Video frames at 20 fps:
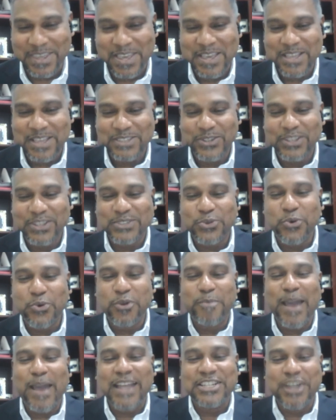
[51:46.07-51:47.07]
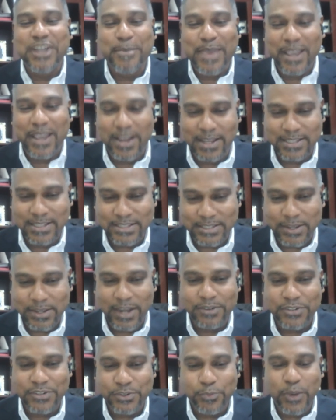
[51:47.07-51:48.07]
So it's owned by Jamaicans.
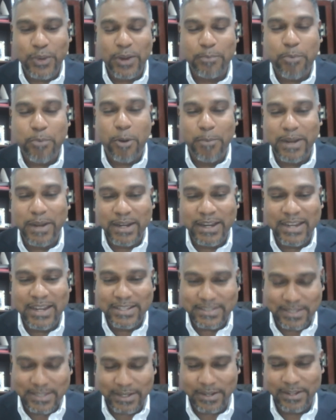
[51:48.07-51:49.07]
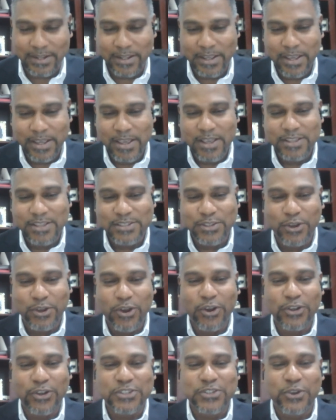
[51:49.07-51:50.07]
We are publicly listed.
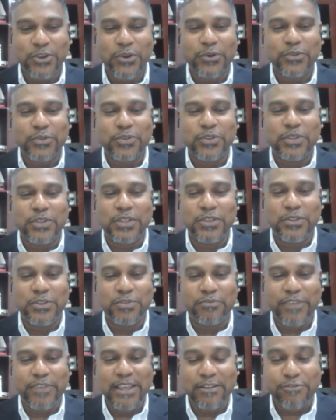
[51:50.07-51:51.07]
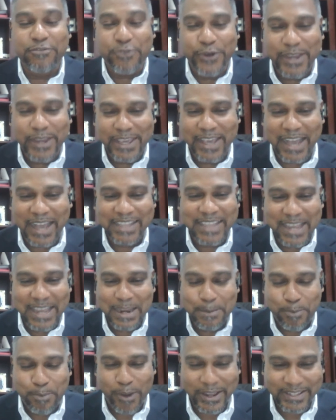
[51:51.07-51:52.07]
So feel free at
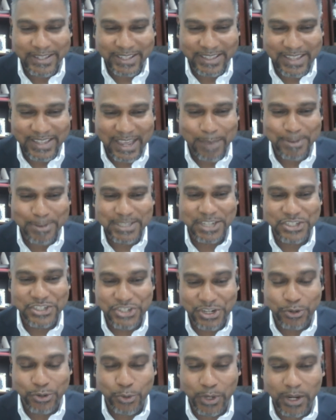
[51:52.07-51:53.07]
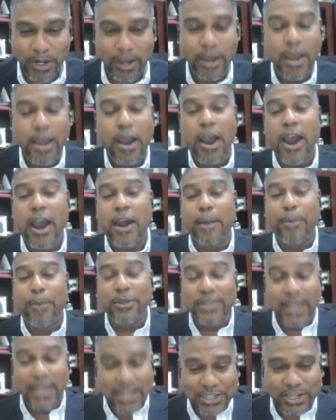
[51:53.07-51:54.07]
any point in time as a shareholder or a
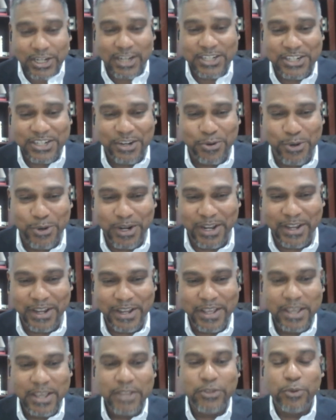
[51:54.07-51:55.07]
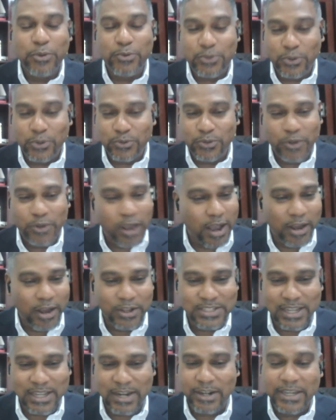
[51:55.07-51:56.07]
potential shareholder to call
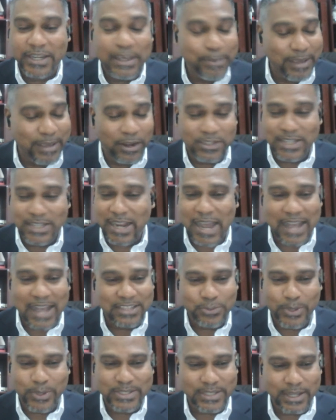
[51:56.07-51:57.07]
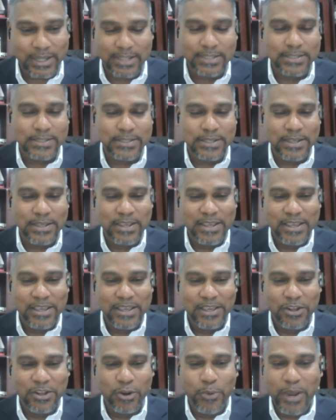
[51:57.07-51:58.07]
us or email us and ask questions.
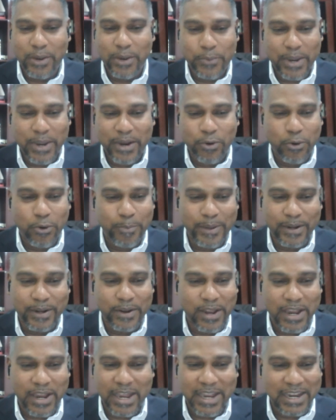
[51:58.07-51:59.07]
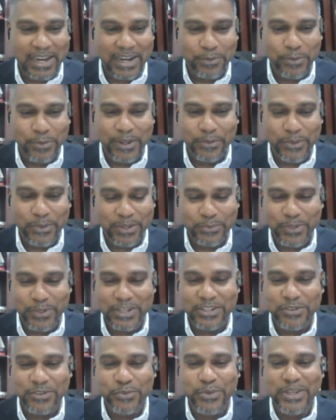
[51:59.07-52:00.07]
We are open.
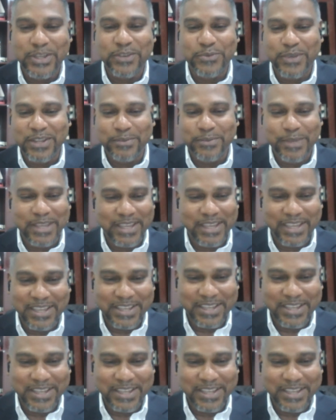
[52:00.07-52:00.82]
We'll be